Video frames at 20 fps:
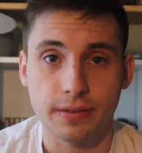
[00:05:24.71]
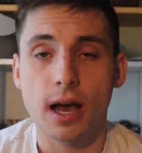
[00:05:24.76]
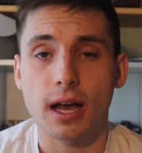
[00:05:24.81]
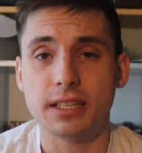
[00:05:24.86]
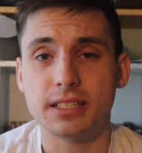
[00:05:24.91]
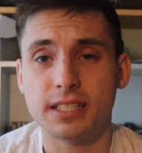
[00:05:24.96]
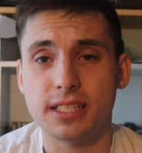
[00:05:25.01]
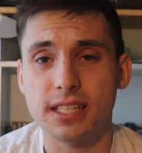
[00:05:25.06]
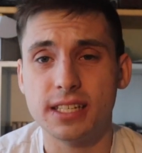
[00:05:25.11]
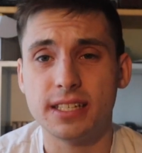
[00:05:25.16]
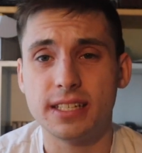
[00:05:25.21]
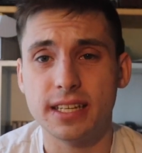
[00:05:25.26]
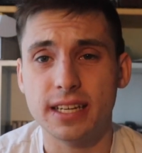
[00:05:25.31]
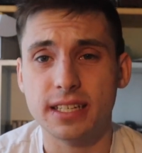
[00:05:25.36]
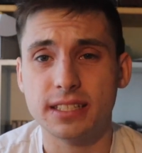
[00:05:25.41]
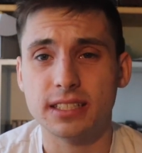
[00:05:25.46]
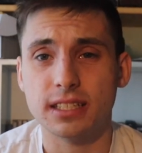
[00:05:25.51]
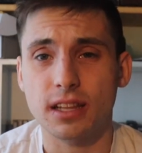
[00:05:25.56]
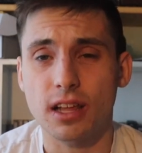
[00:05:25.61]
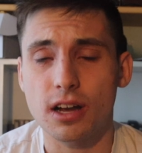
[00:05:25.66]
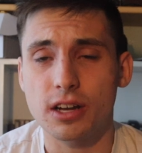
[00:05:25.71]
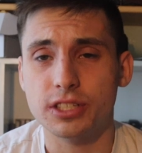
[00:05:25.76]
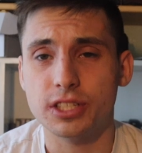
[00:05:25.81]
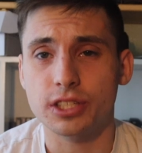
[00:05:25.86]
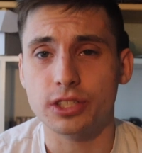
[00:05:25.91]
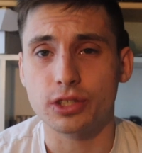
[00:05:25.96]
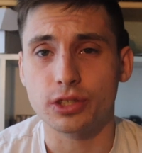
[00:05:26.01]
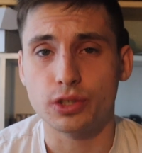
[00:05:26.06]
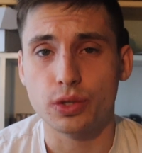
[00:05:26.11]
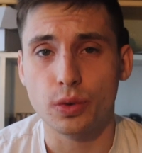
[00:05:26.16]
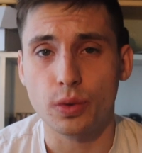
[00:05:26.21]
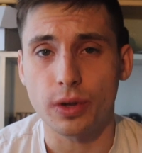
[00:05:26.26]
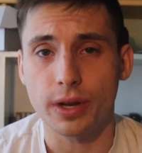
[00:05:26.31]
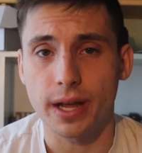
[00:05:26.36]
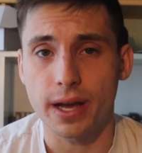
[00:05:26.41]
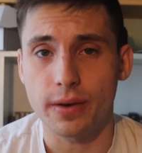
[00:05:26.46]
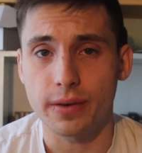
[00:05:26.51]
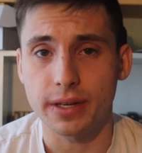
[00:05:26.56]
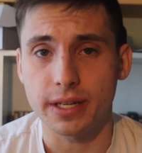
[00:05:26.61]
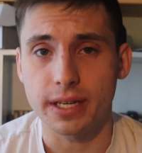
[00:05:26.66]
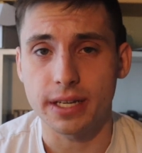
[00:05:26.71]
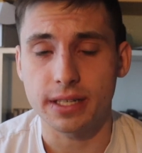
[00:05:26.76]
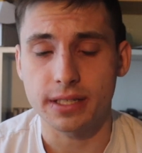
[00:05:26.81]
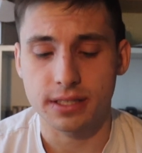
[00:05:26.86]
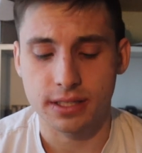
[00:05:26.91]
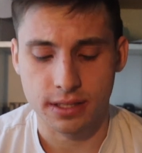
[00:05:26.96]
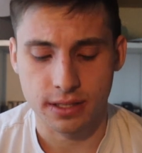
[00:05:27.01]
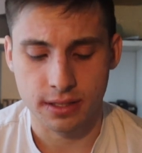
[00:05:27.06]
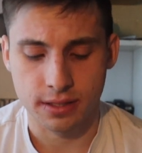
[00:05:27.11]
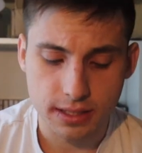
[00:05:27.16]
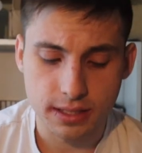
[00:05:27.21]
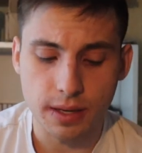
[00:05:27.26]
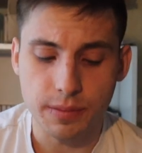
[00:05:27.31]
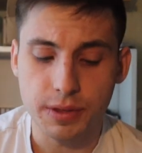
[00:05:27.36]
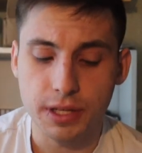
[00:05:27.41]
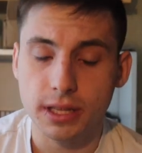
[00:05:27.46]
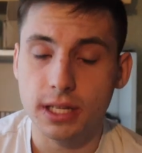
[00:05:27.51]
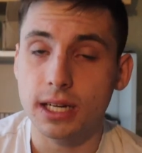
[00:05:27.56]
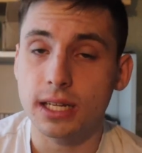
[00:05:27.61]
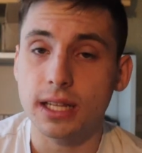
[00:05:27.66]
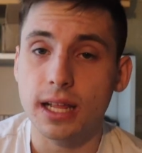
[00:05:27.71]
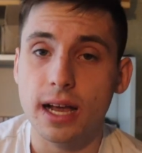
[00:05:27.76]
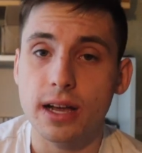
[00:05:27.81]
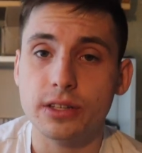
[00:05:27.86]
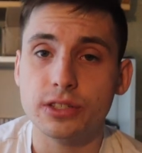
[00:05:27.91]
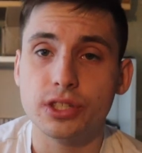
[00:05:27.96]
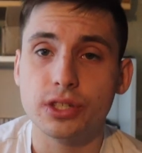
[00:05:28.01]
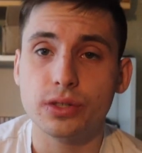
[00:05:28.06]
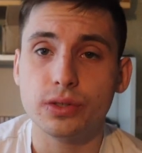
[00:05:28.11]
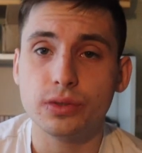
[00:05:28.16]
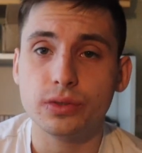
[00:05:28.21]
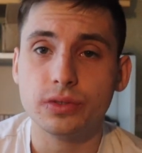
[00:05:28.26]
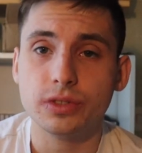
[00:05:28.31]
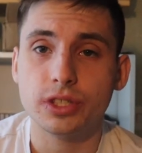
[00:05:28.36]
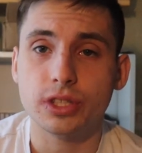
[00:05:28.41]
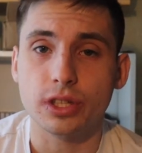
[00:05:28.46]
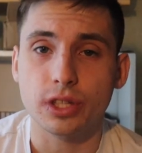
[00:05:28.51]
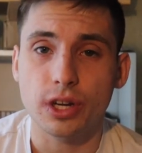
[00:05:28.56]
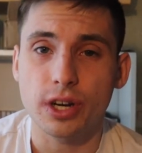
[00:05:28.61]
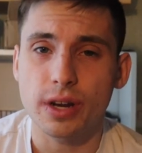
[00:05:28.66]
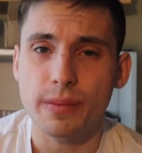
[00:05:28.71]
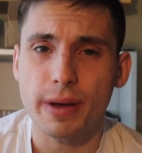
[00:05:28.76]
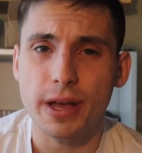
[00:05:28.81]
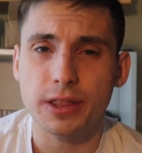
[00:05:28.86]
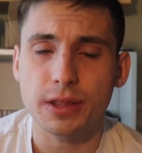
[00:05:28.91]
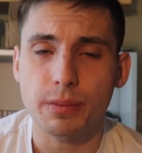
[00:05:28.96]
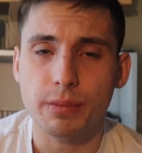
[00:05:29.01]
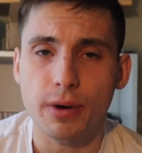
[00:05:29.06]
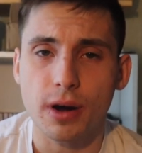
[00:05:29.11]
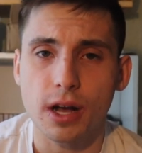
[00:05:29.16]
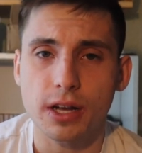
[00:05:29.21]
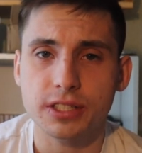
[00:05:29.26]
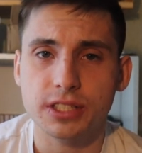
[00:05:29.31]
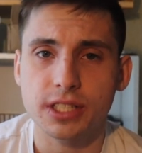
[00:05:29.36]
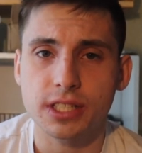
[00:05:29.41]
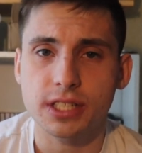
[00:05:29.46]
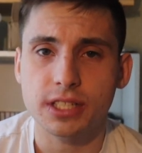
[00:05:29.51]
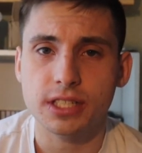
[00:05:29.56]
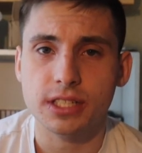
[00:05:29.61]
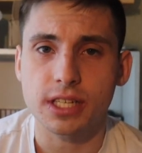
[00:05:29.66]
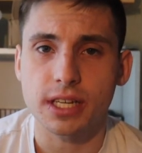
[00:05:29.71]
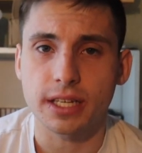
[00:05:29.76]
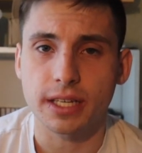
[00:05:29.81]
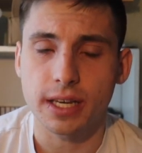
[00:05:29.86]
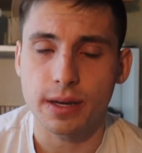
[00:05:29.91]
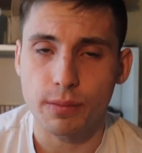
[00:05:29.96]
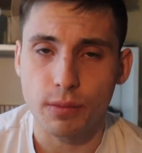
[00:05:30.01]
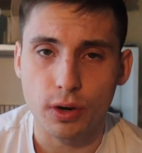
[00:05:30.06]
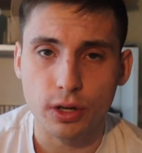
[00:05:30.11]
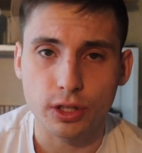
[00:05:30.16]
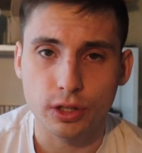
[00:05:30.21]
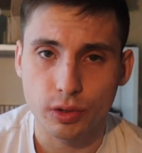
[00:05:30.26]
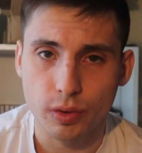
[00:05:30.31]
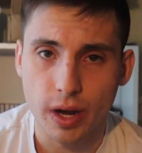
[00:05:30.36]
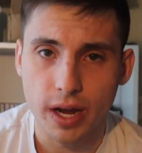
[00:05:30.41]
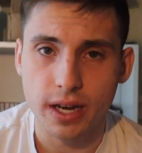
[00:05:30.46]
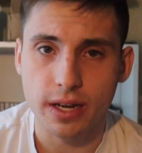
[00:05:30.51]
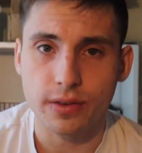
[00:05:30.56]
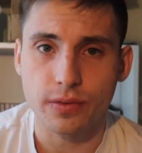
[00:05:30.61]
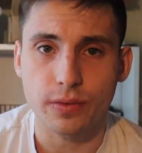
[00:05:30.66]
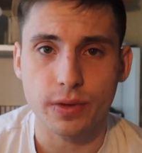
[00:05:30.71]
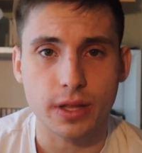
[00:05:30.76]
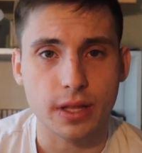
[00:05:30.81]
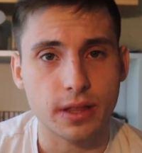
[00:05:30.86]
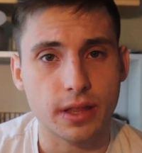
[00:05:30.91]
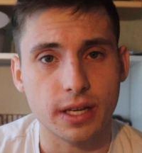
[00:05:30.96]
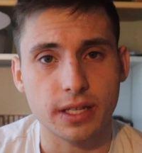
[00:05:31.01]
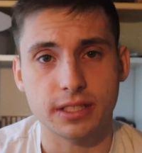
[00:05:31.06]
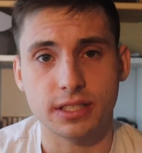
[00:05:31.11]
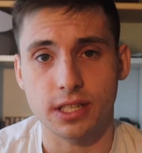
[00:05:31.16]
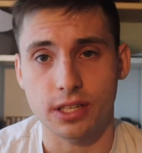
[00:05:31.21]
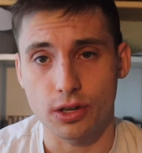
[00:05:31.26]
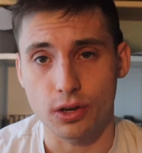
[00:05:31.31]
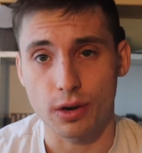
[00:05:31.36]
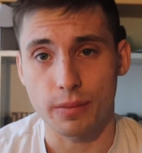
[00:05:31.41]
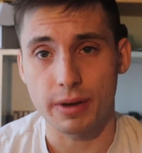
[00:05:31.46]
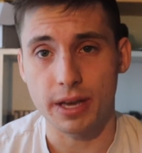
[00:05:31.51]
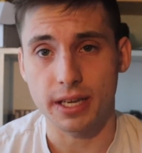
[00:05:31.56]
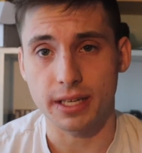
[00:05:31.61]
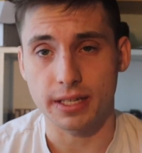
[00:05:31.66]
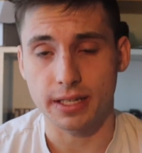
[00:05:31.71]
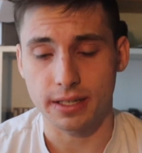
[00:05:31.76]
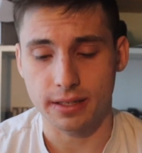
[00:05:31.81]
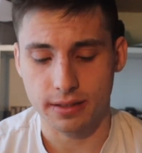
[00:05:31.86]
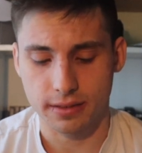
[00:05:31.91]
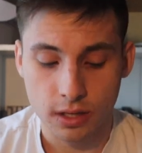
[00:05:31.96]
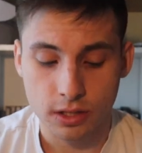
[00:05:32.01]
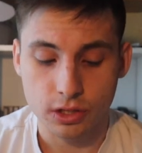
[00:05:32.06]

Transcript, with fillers: I see DSLRs as a tool nowadays. It's something that allows you to learn about the process and get more creative with the things that you're making.